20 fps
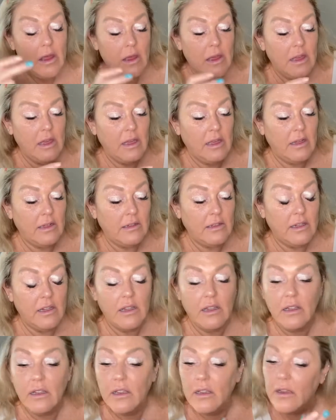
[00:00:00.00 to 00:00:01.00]
it
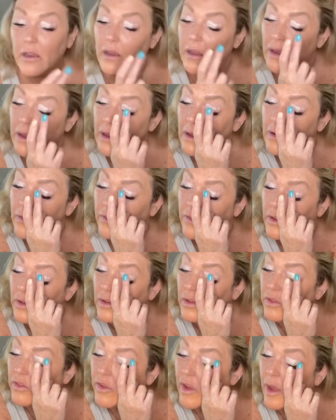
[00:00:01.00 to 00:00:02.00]

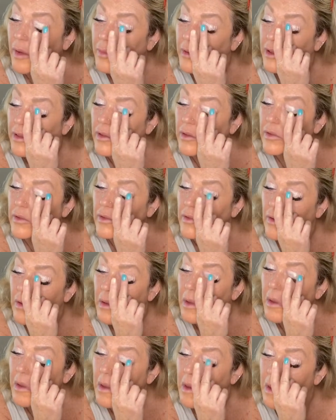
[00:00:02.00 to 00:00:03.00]
feels fabulous.
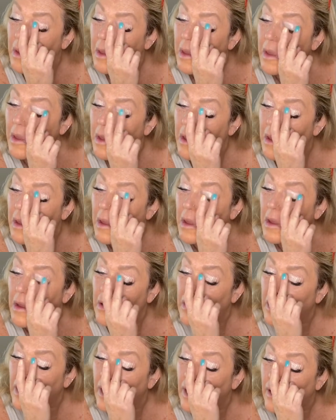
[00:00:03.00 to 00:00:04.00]

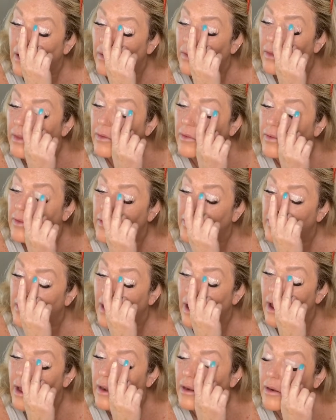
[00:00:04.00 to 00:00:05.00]
Now, this is
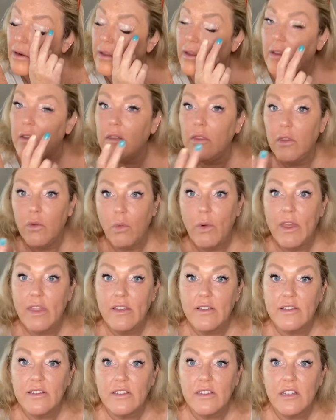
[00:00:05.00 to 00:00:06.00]
not the way
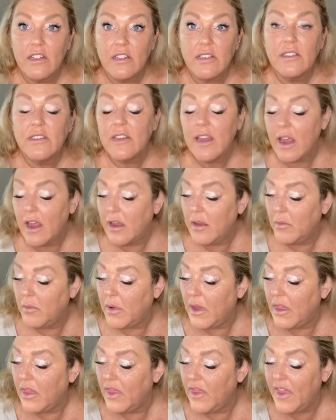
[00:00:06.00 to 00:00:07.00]
this is gonna stay,
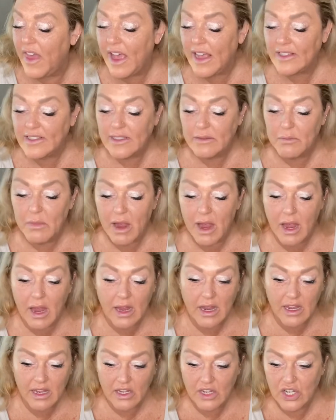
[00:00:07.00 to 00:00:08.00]
but that's
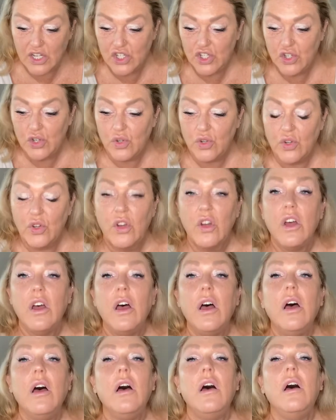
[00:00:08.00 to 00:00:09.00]
my initial
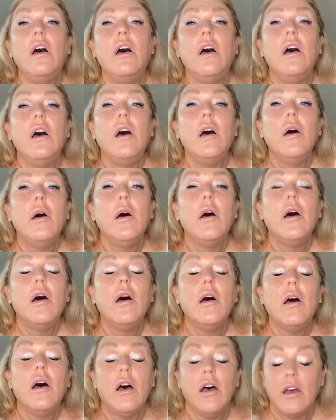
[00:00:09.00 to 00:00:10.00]

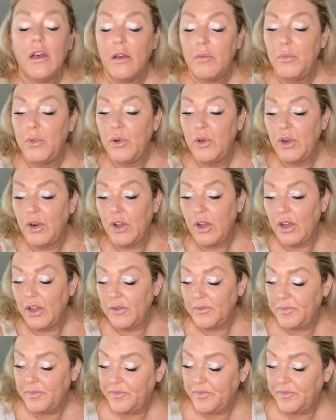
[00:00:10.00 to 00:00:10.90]
put on.